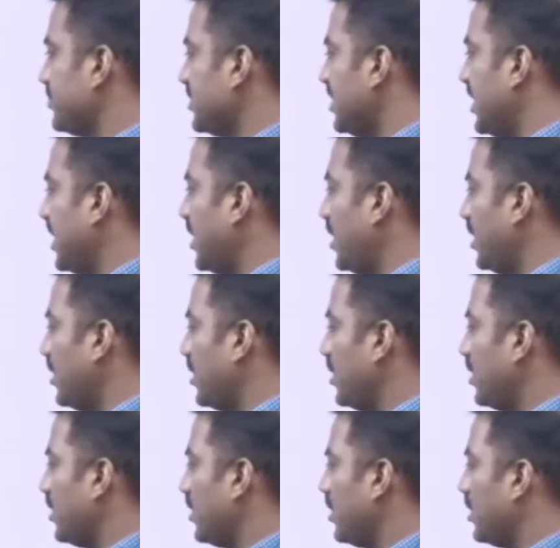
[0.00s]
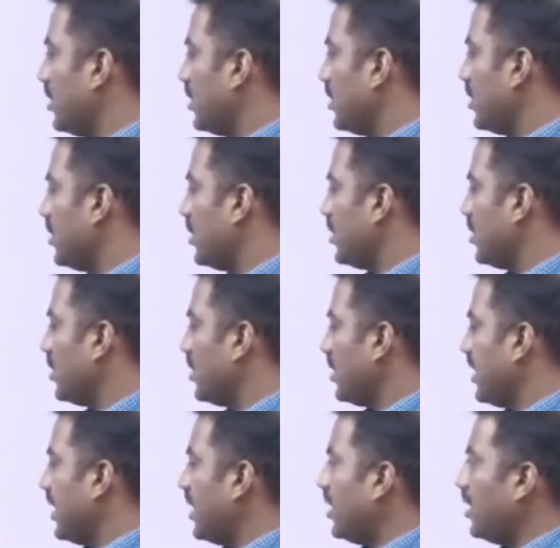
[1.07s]
Here?
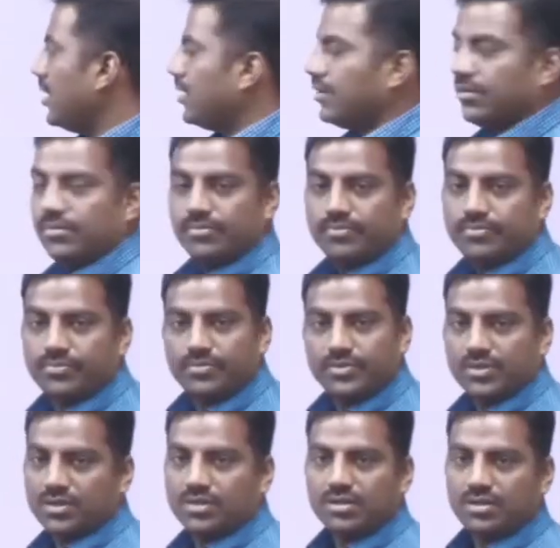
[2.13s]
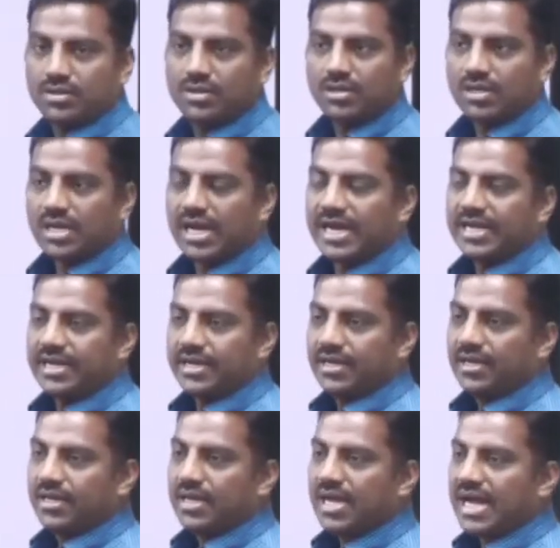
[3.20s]
Here? And
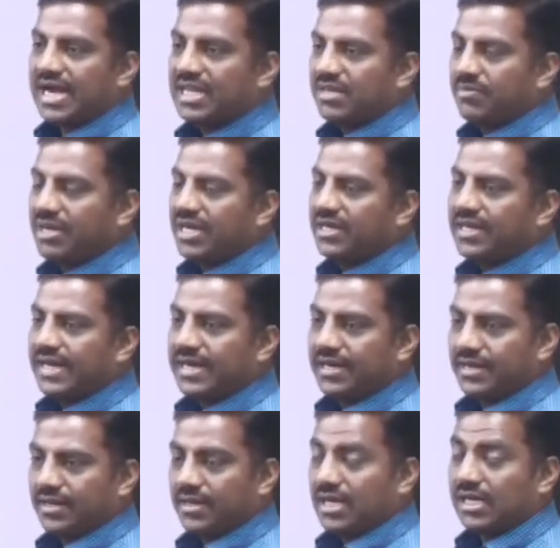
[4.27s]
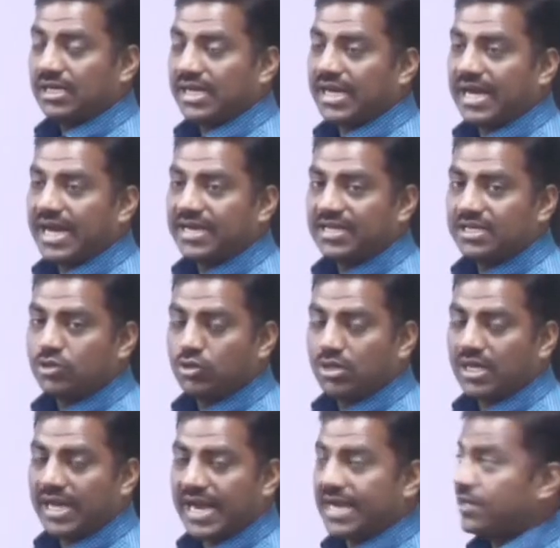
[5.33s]
at the minute hand,
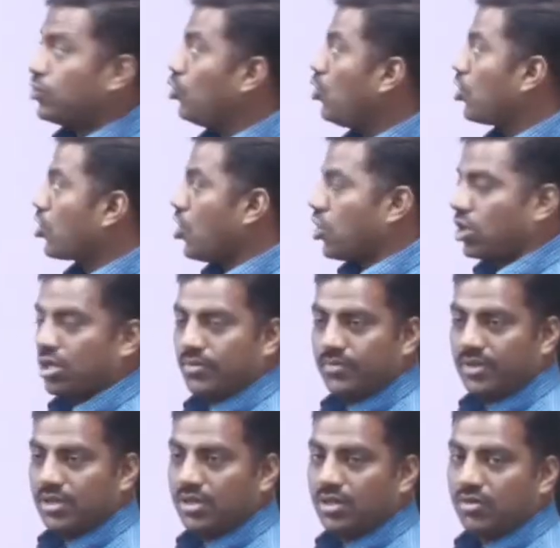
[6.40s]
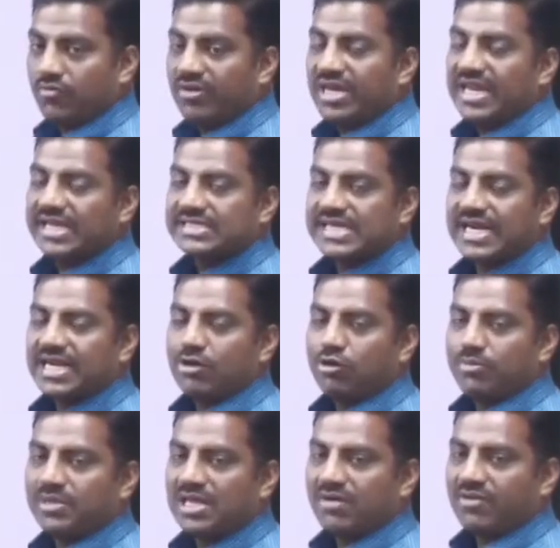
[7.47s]
at 2 o'clock, where exactly will
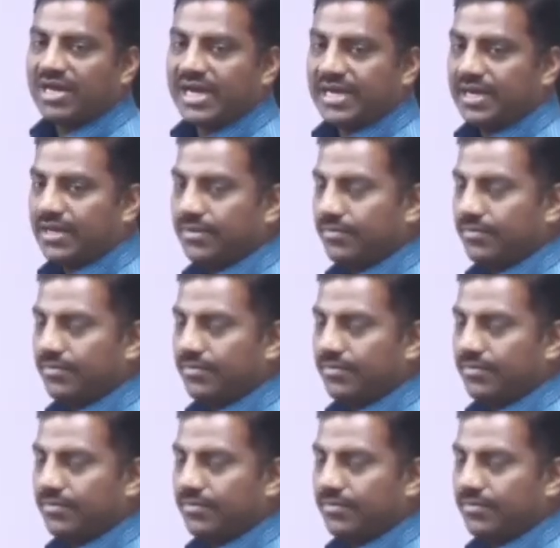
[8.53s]
be the hour hand?